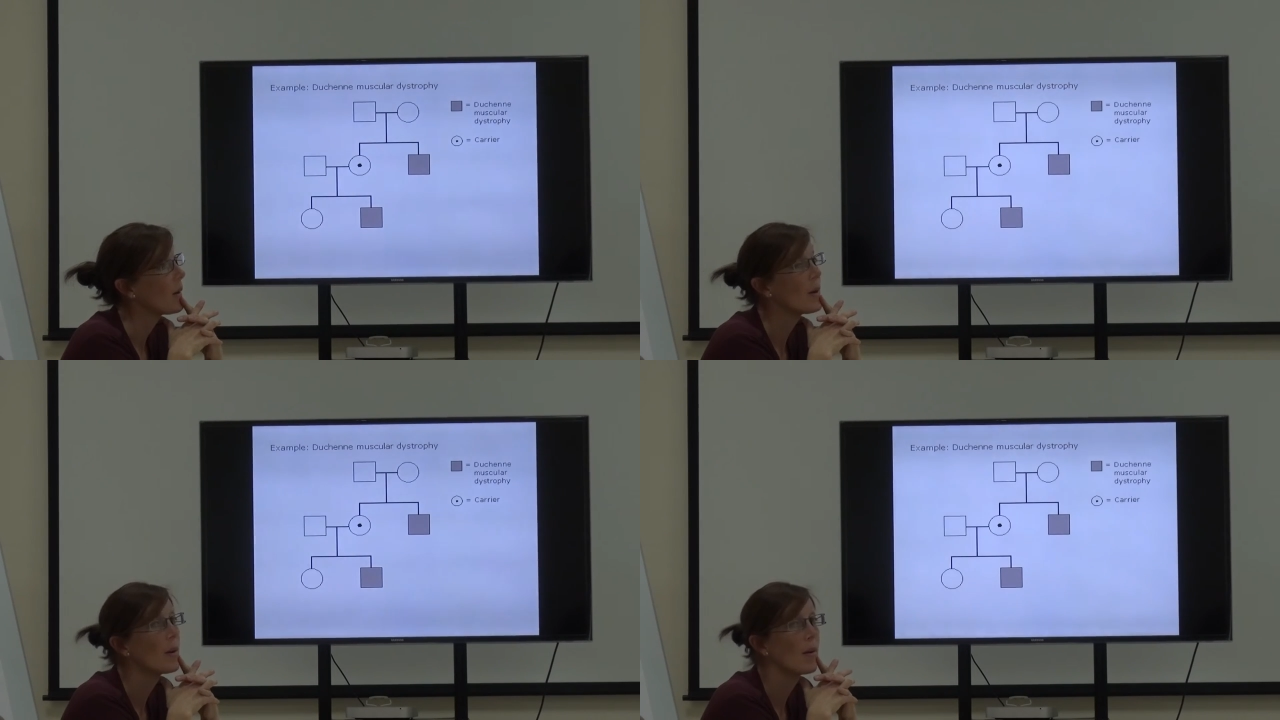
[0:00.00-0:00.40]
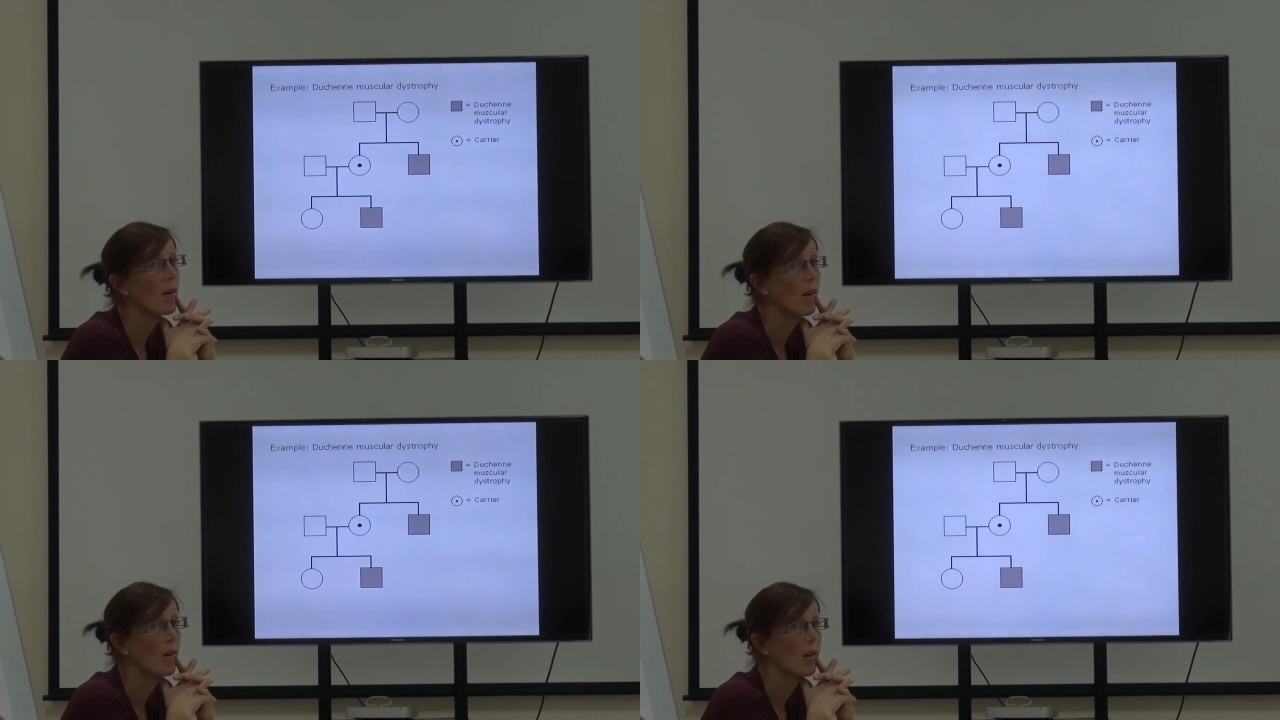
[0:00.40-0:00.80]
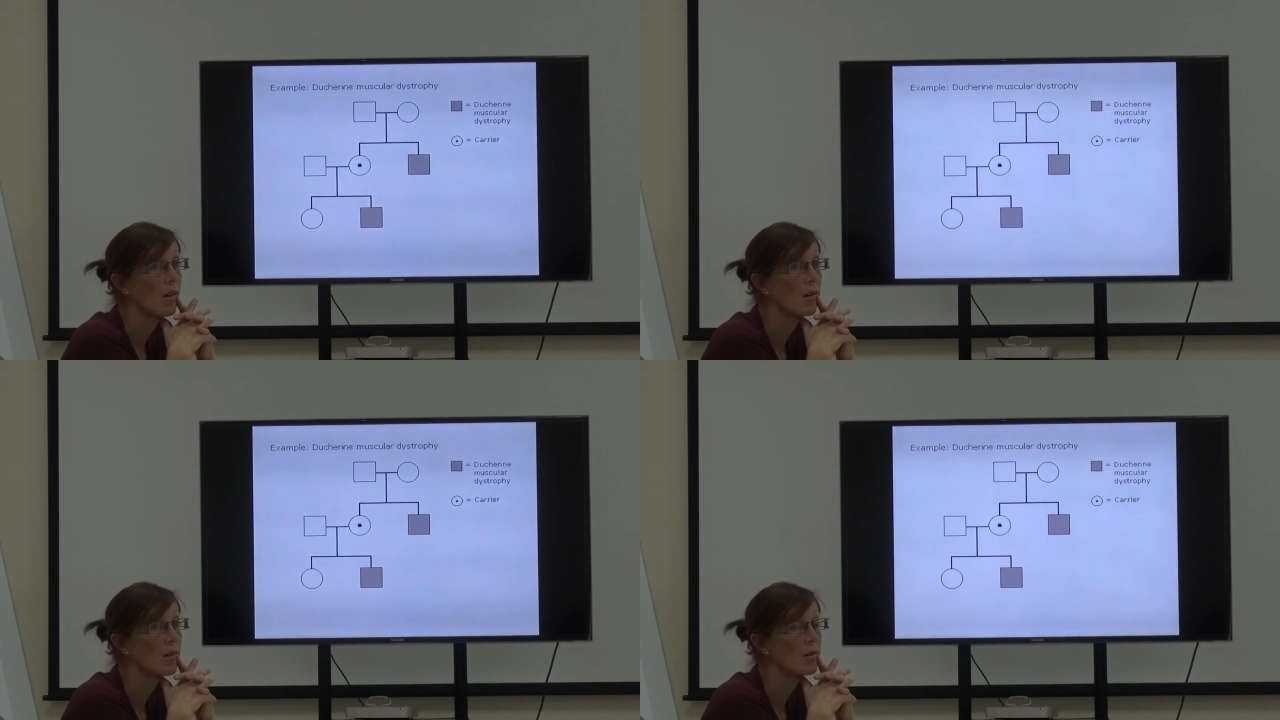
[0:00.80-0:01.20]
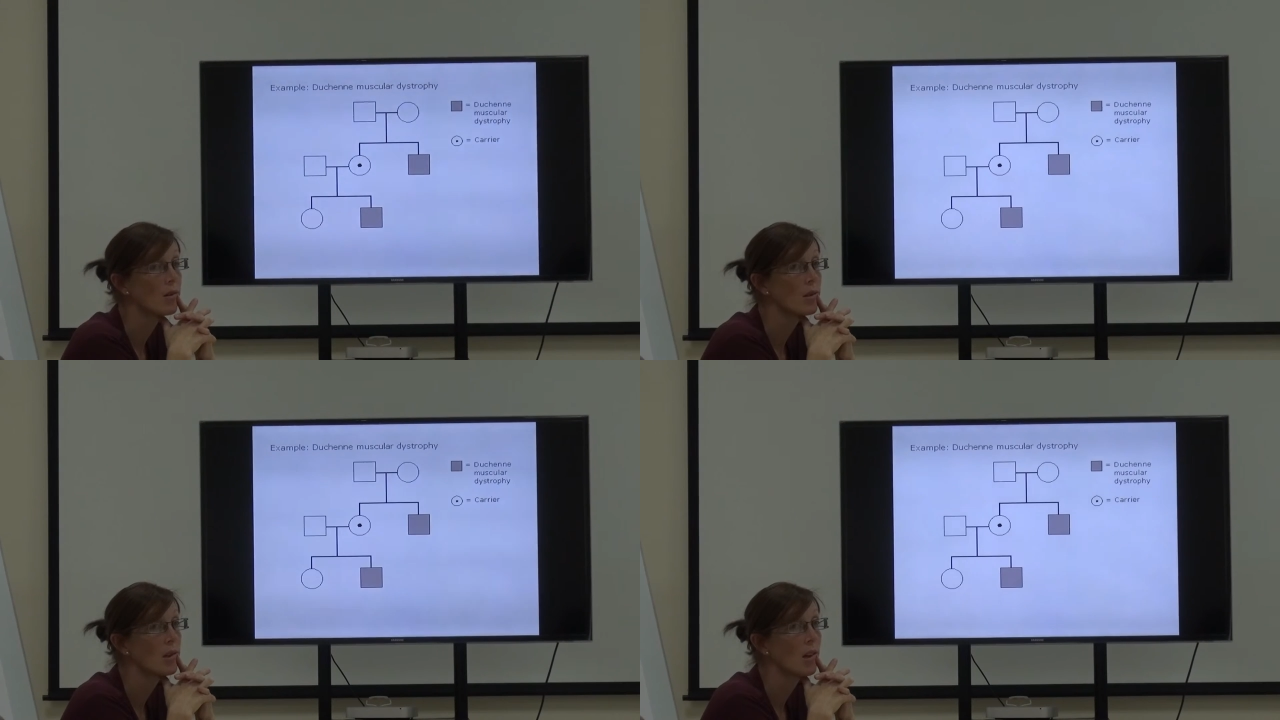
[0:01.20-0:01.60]

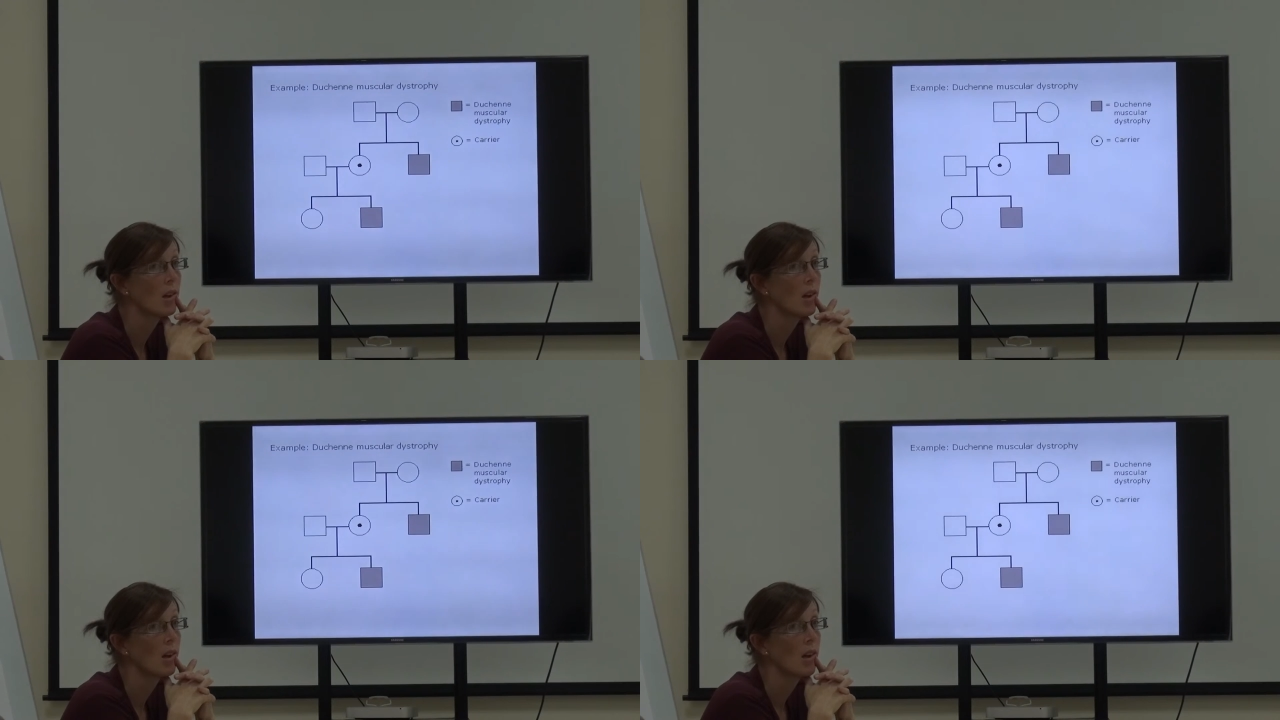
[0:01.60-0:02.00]
(no one is talking)